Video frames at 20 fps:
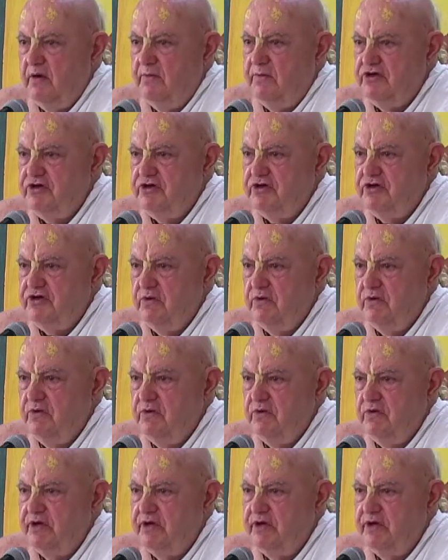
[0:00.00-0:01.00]
are in a
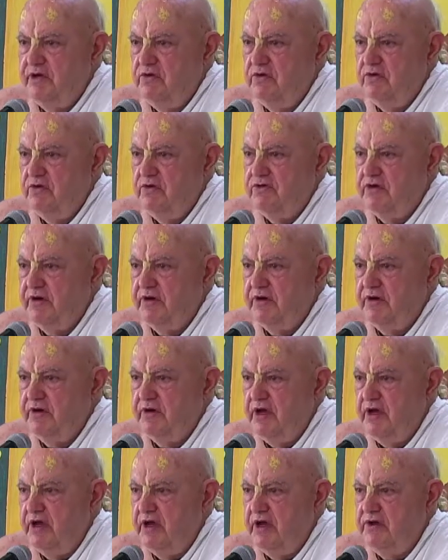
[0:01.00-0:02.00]
position by which we can do something
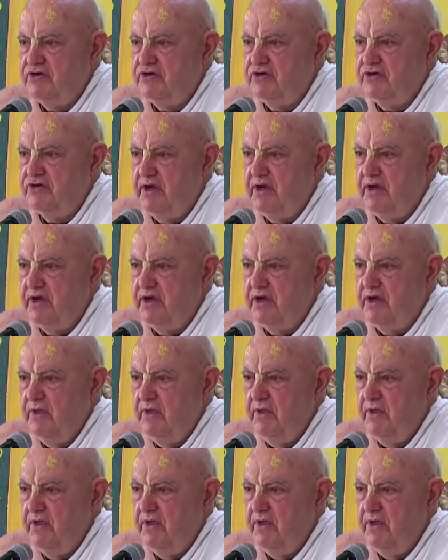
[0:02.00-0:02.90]
to change society.